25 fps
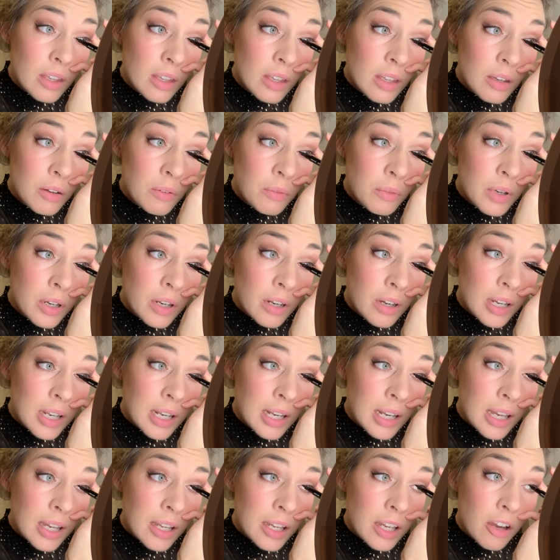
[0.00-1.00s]

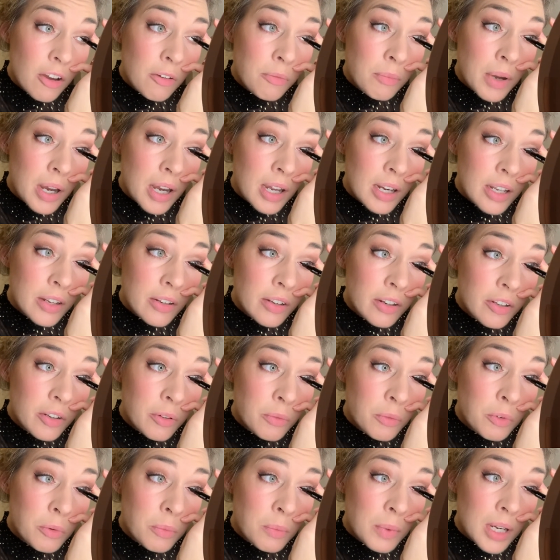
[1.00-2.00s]
let go of my eyelid, I
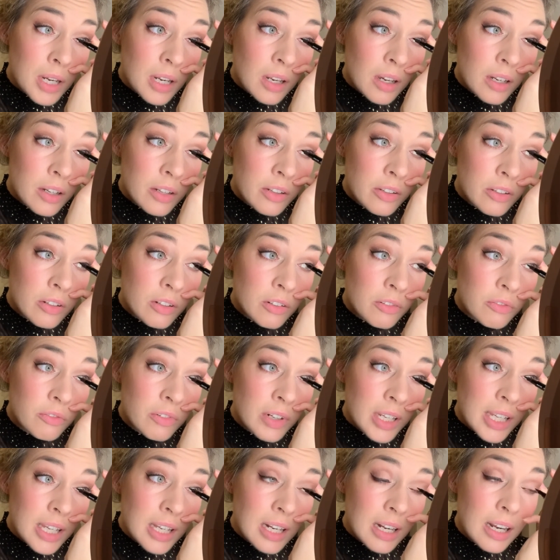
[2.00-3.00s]
don't want my liner to look
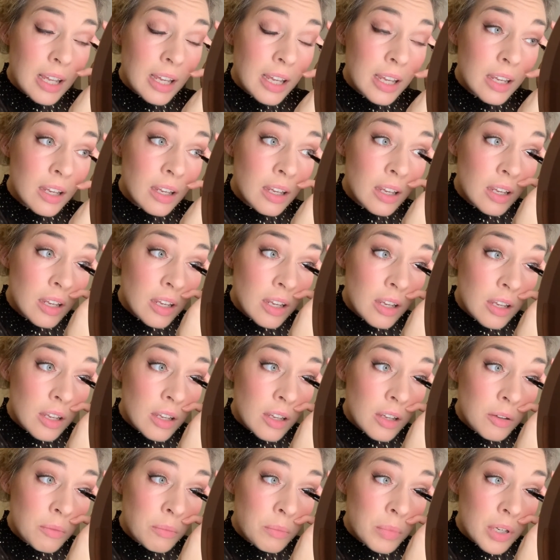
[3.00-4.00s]
wrinkly,
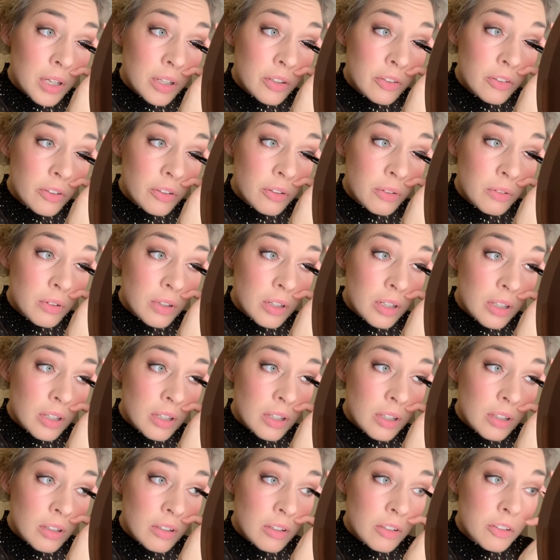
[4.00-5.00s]
but I do want to
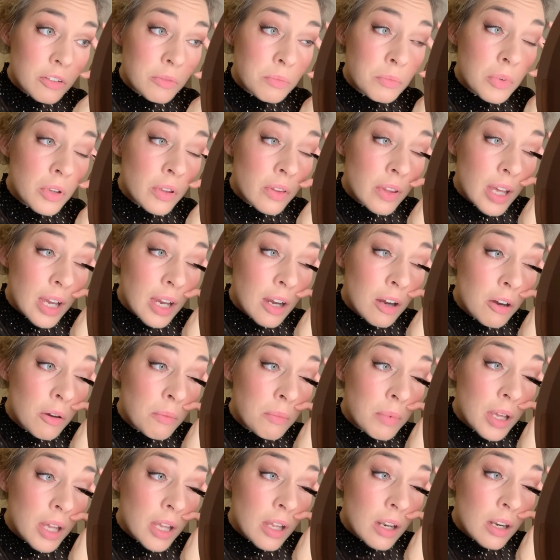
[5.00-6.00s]
smooth it out
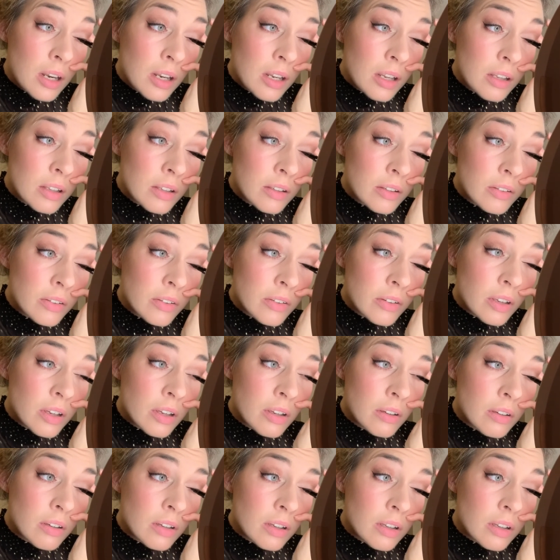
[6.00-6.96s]
a bit. So